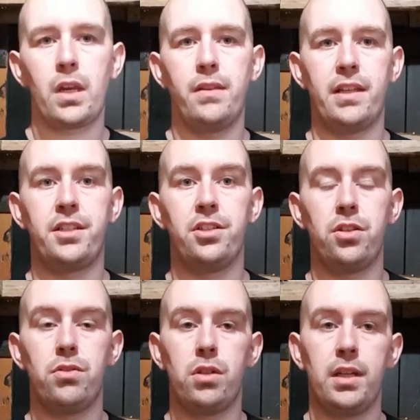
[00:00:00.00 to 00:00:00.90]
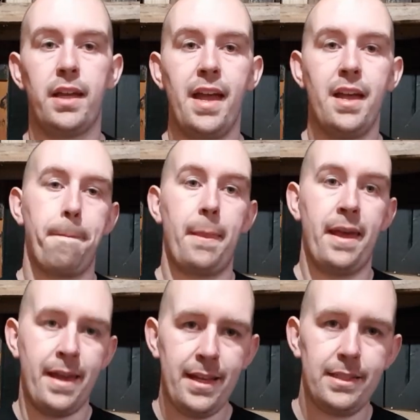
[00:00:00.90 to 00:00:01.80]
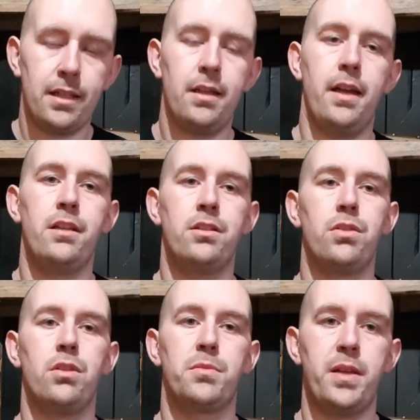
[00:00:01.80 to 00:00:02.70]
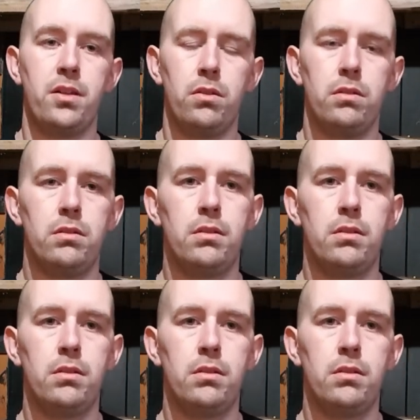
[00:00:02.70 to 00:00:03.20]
This is usually hit into the spindle